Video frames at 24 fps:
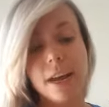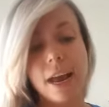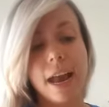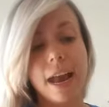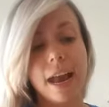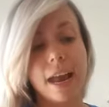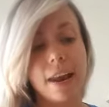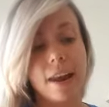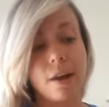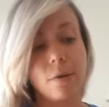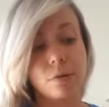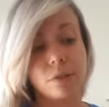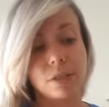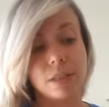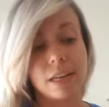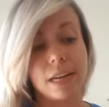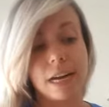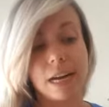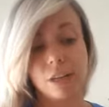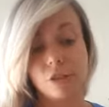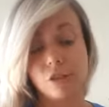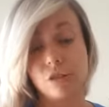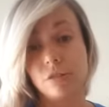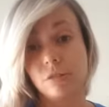and I was
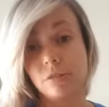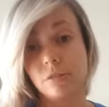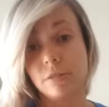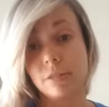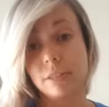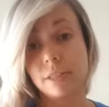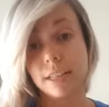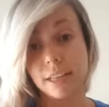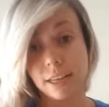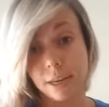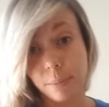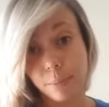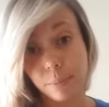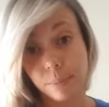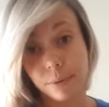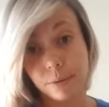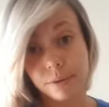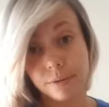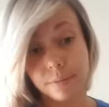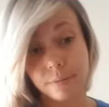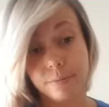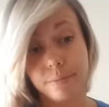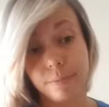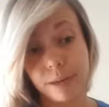allowed to sleep
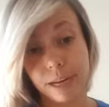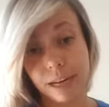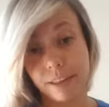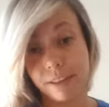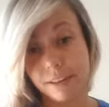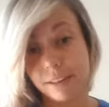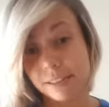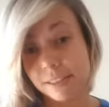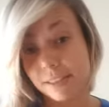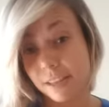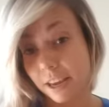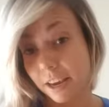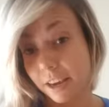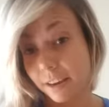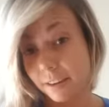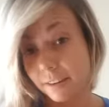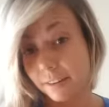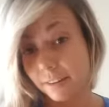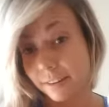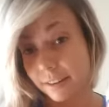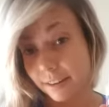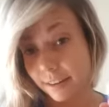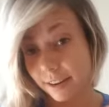by this thing.